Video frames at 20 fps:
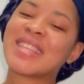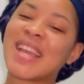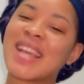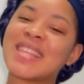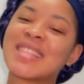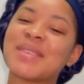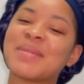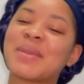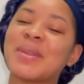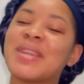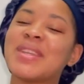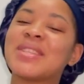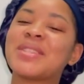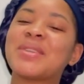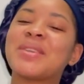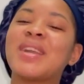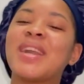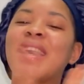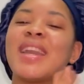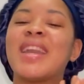I'm going to go
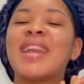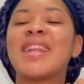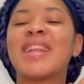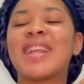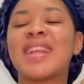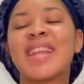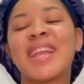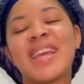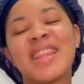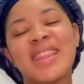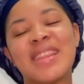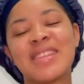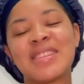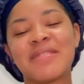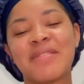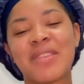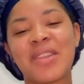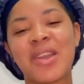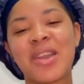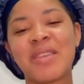ahead and end this
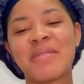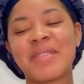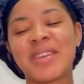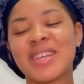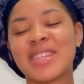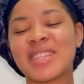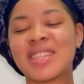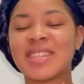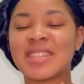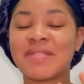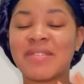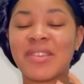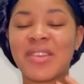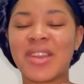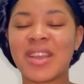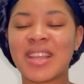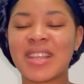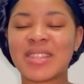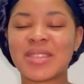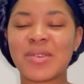vlog because this vlog is
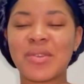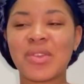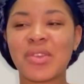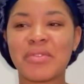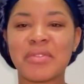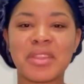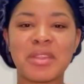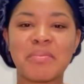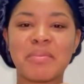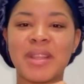all over the place.